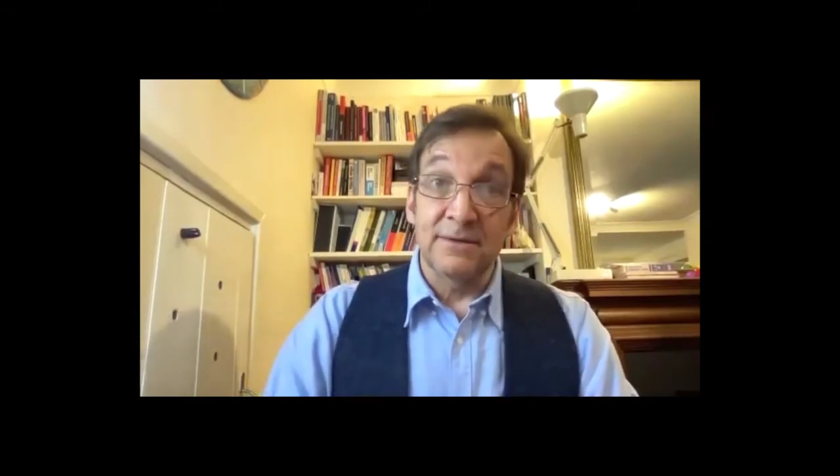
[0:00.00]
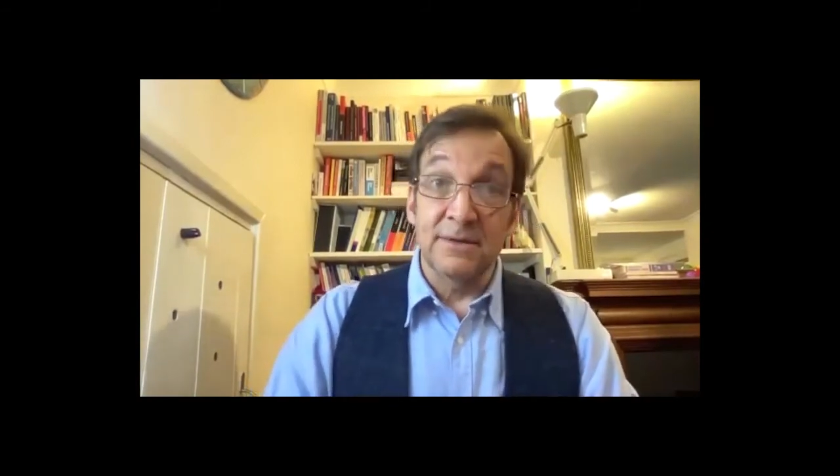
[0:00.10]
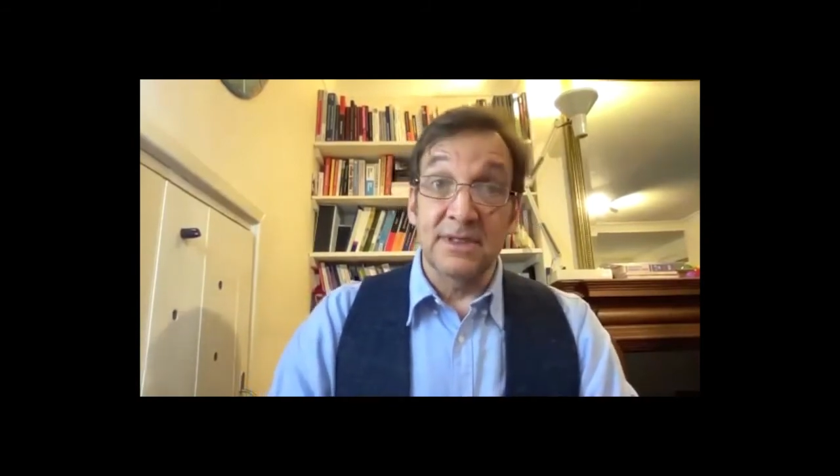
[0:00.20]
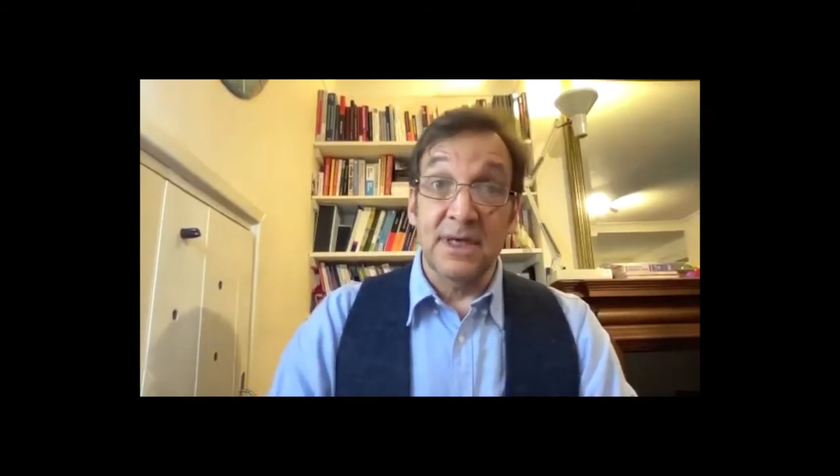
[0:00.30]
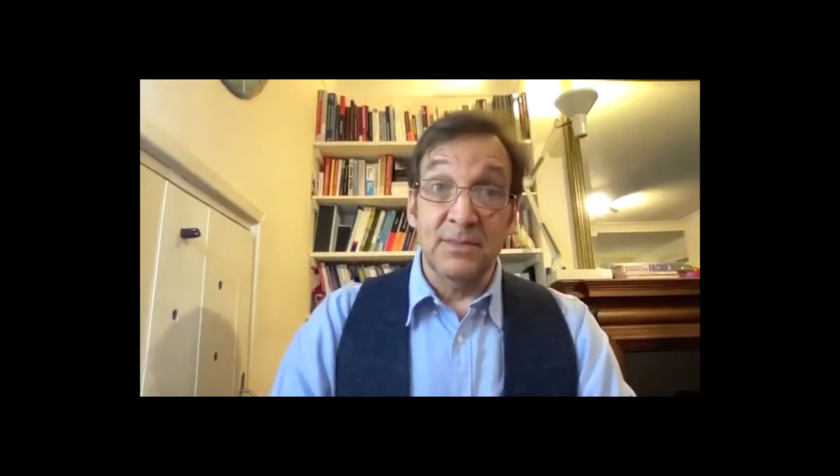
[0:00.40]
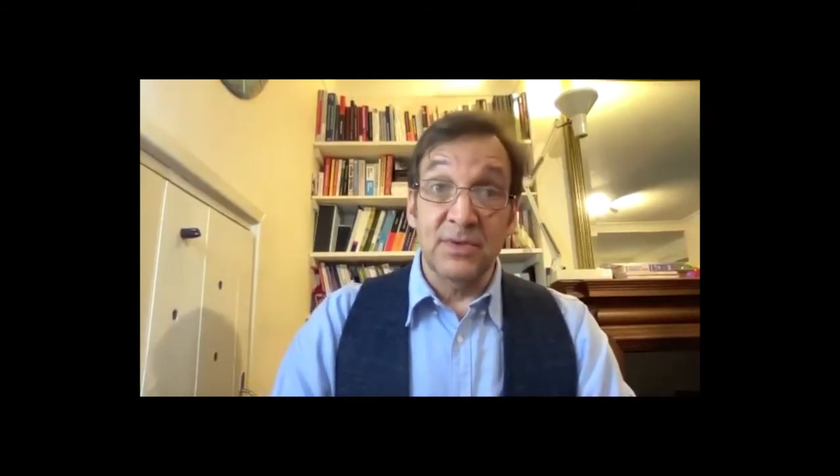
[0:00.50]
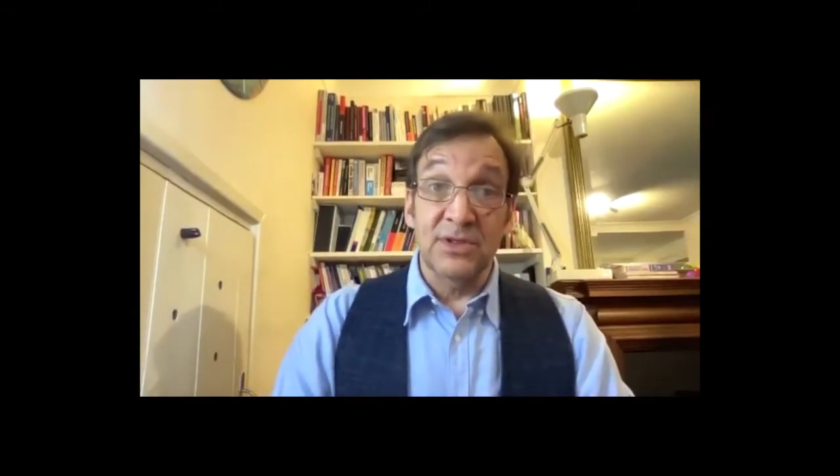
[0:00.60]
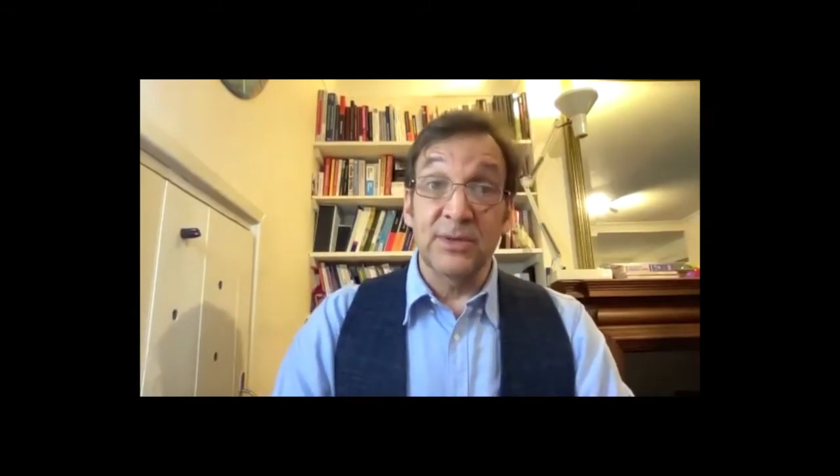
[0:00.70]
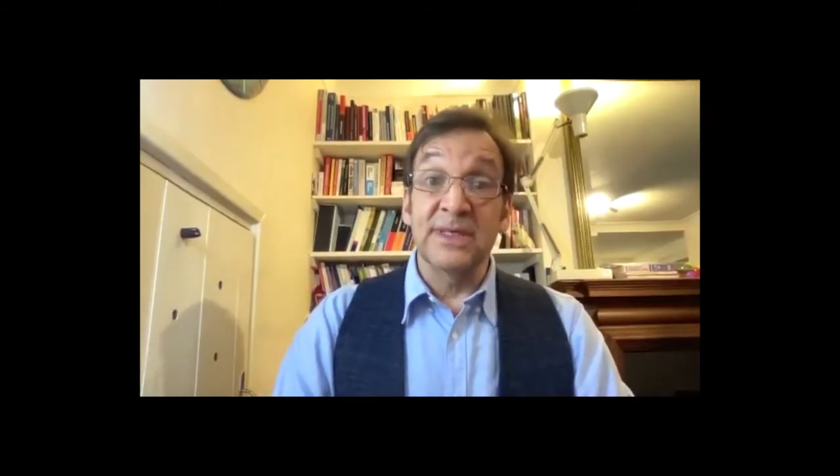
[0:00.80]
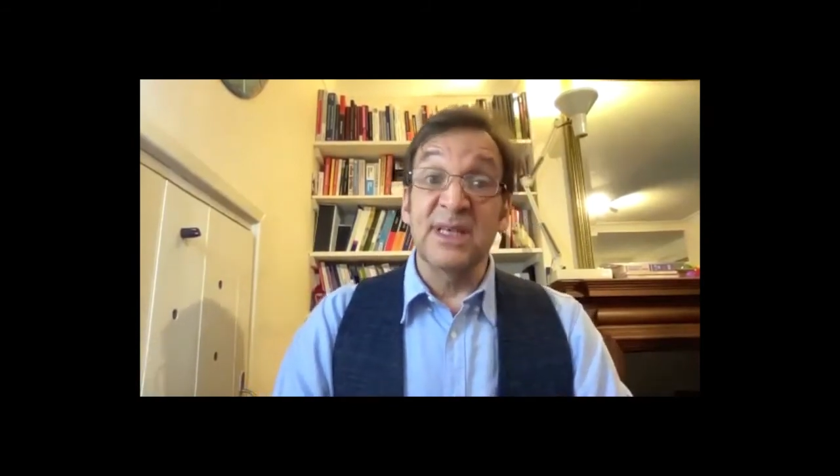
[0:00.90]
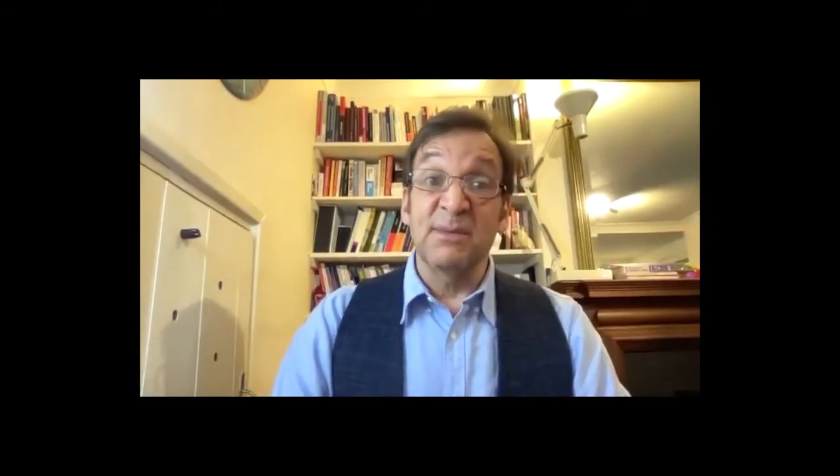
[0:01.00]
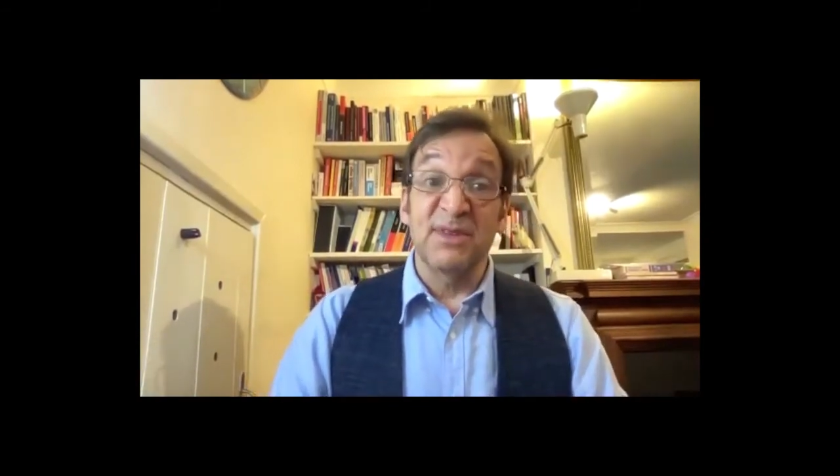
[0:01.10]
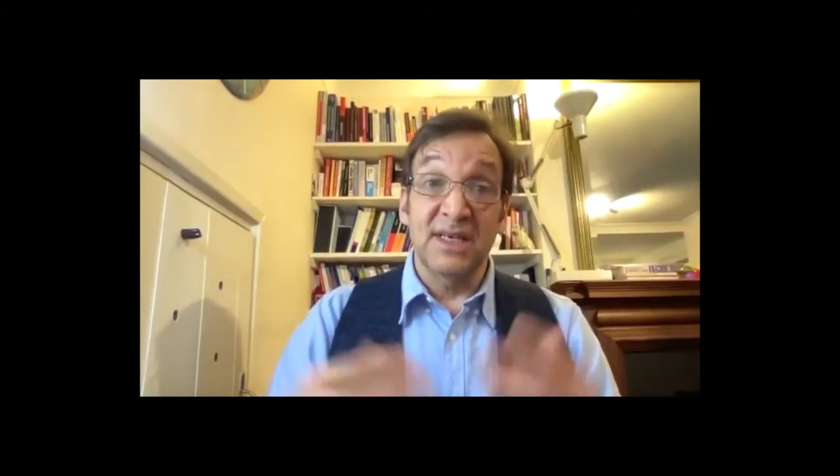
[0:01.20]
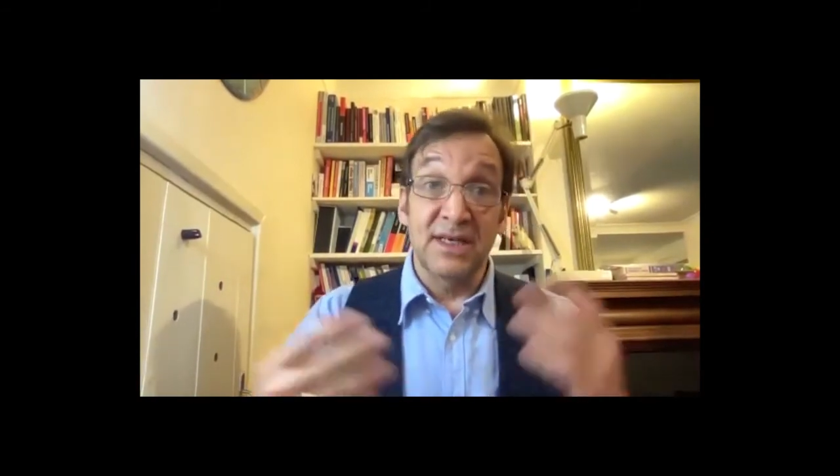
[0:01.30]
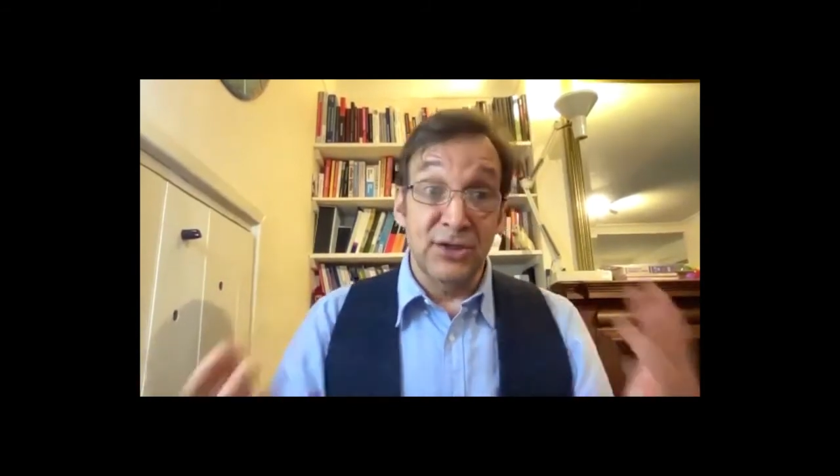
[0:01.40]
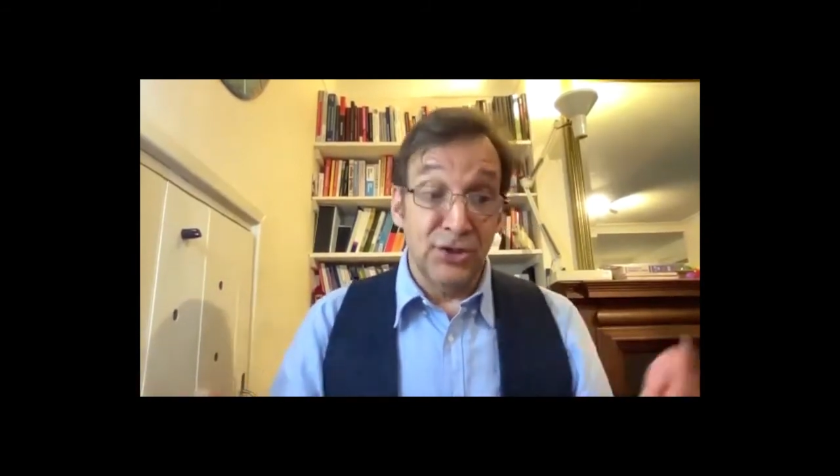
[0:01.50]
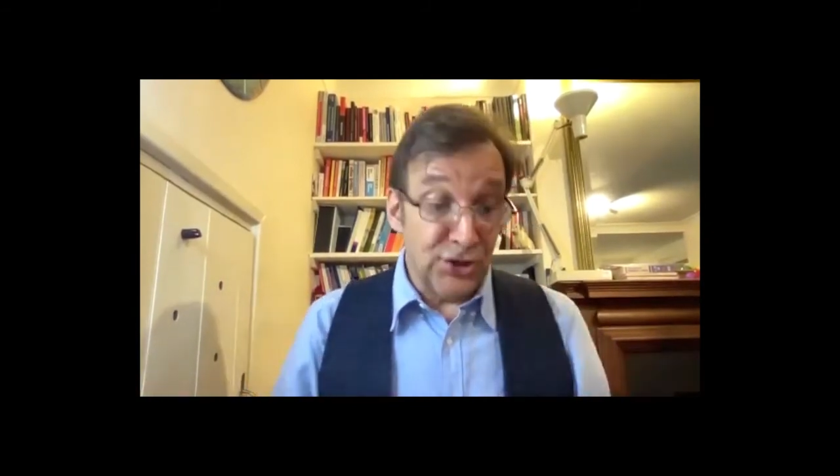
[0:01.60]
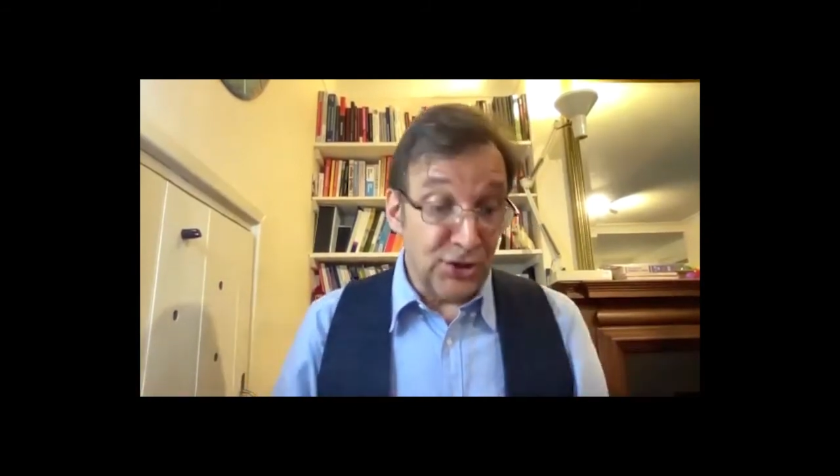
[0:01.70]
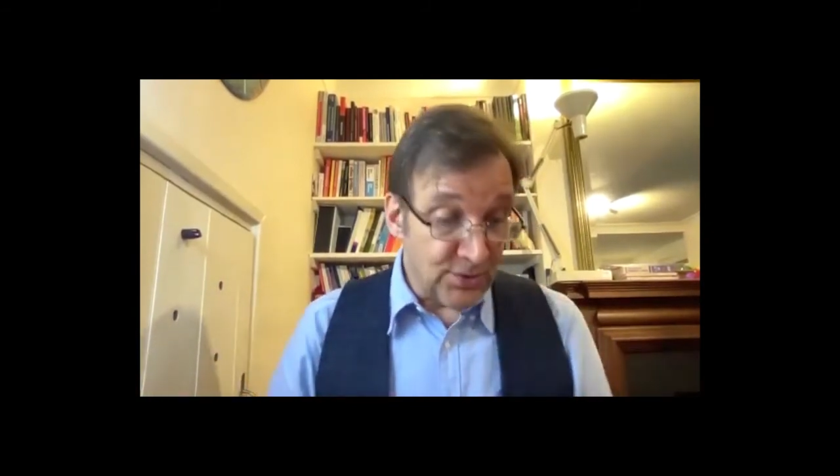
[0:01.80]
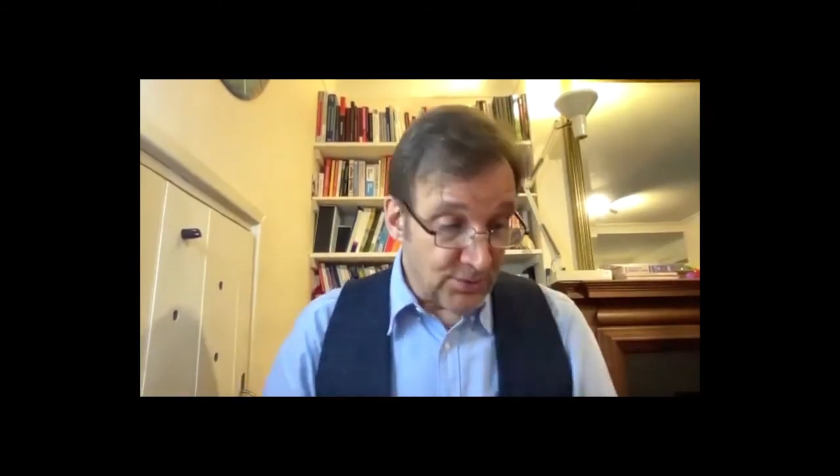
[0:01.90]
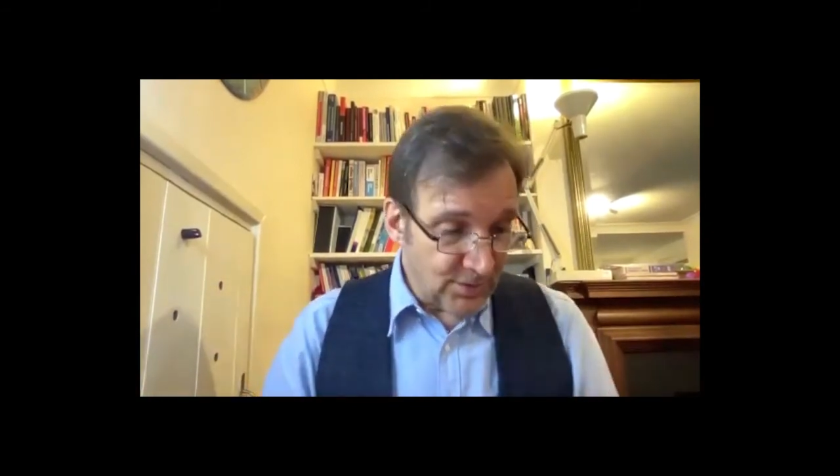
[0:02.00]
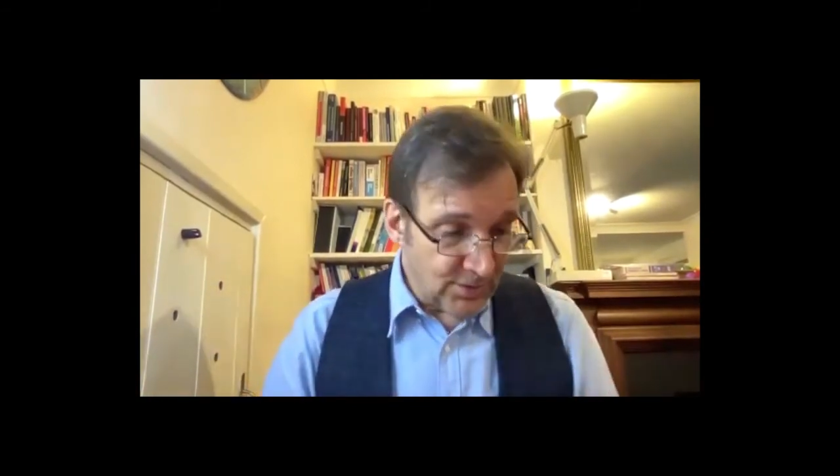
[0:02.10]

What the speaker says: for example, doing something new,